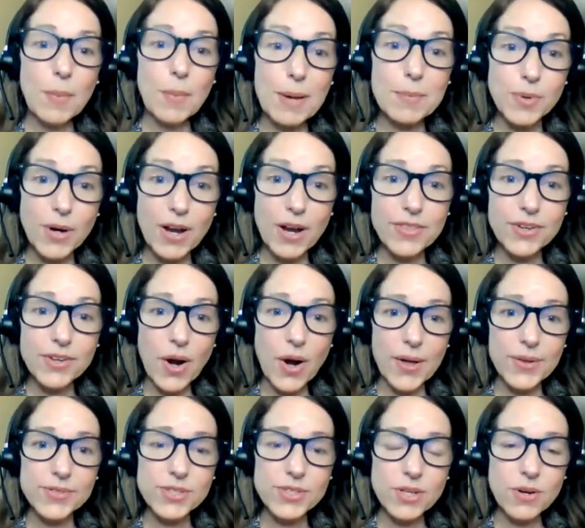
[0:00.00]
My brother
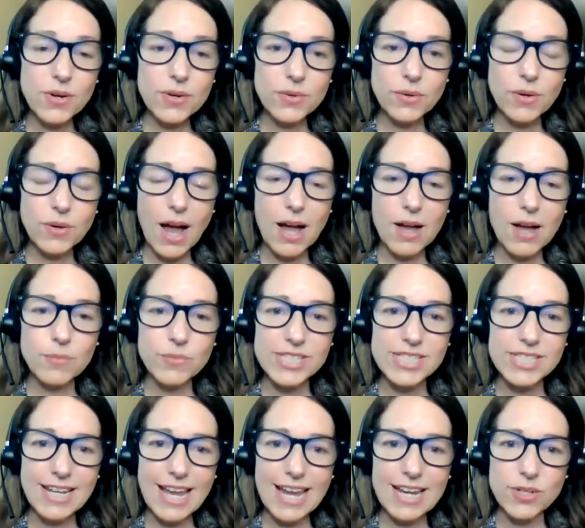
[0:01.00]
also
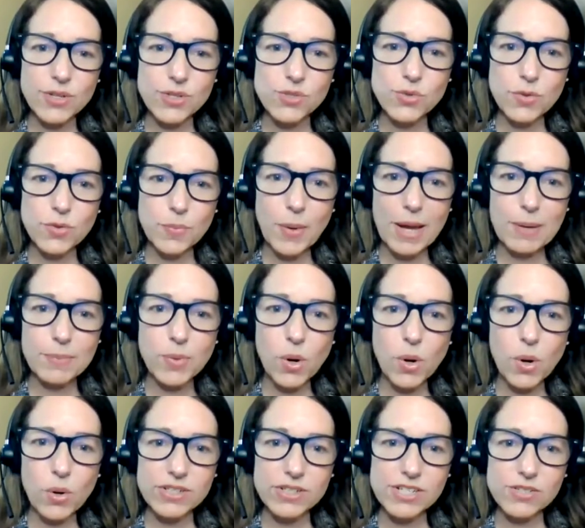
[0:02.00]
was diagnosed with
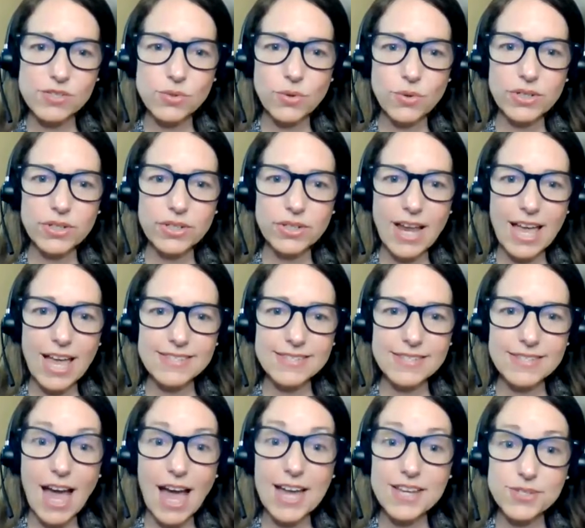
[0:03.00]
bipolar disorder
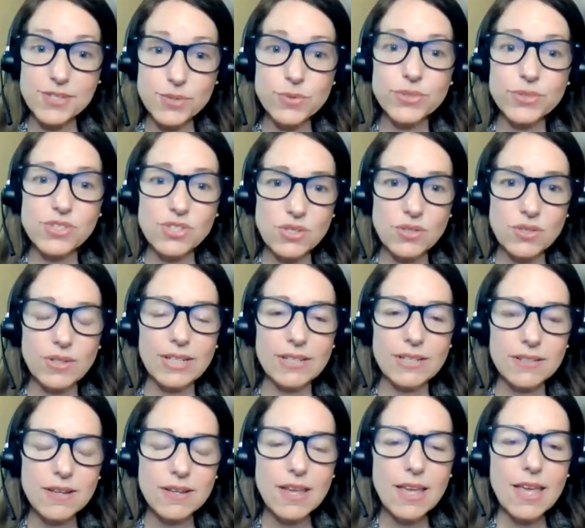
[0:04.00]
as a high school
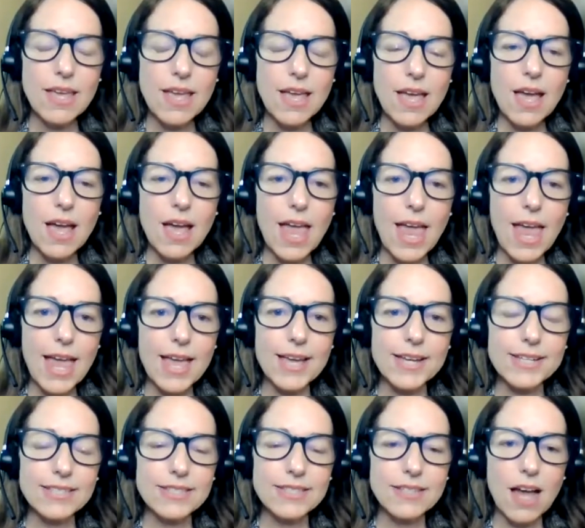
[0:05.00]
student.
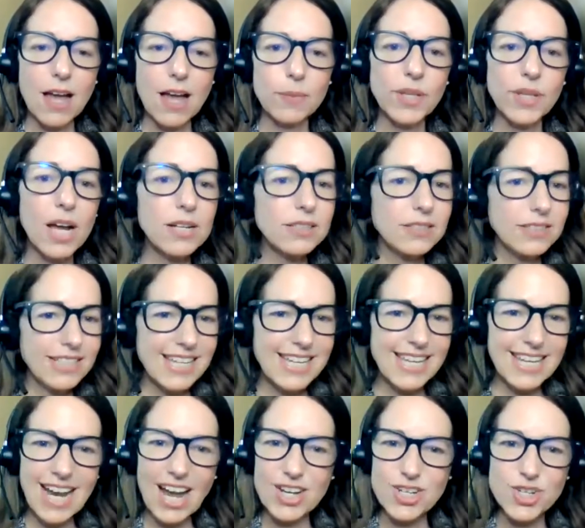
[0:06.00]
And luckily
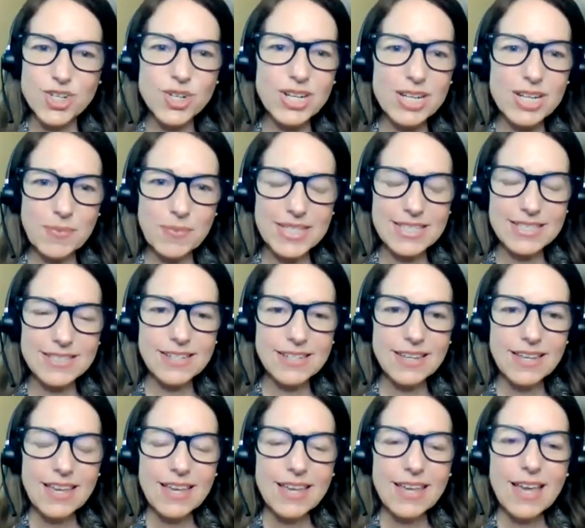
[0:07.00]
he got treatment,
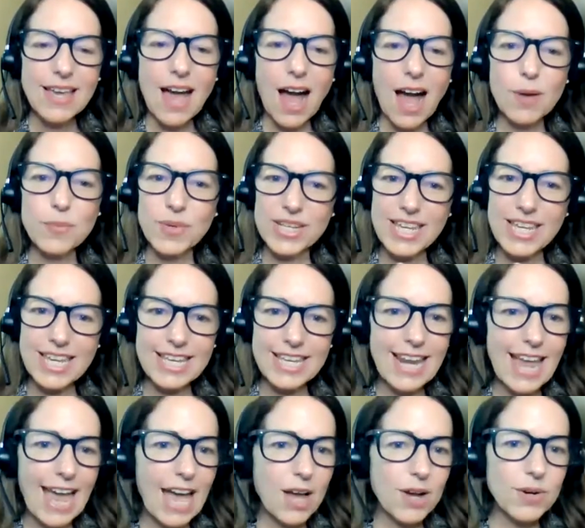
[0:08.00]
but
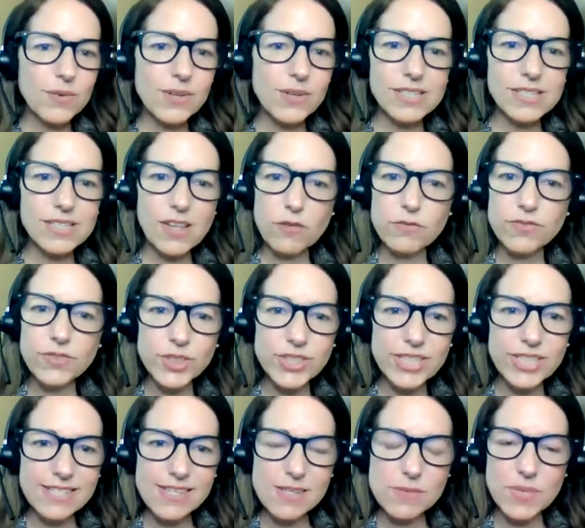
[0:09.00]
he now is on
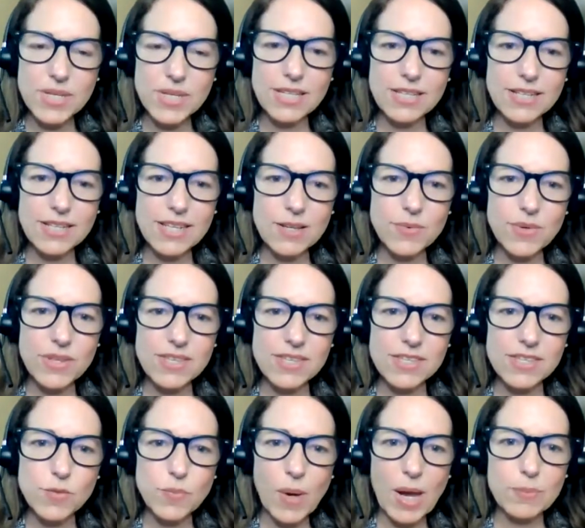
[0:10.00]
full disability
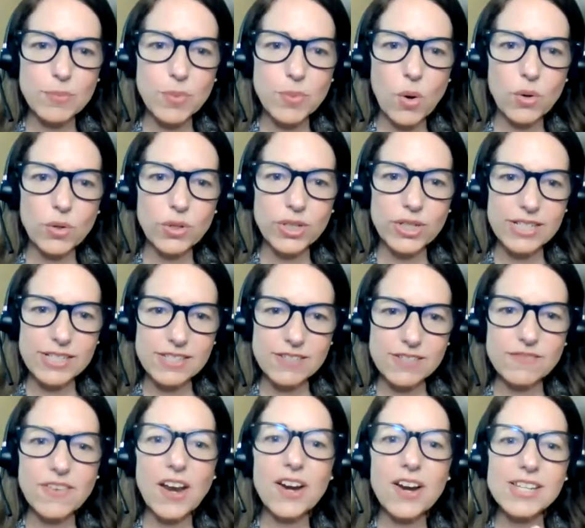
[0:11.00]
with his bipolar.
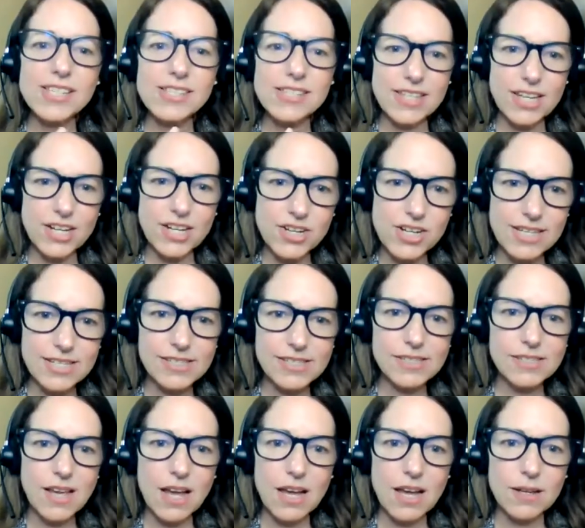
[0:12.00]
It's a very
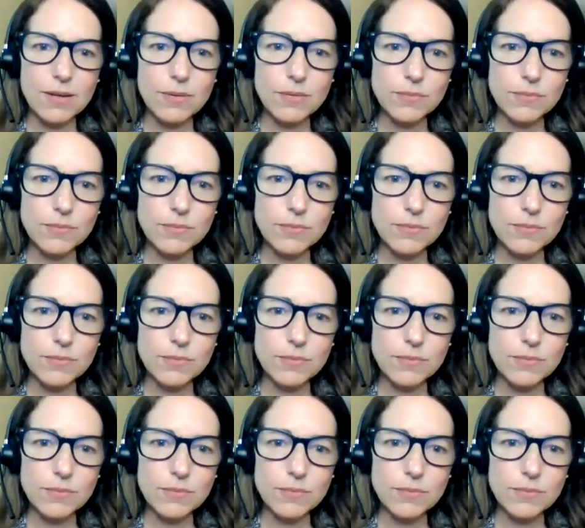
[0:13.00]
serious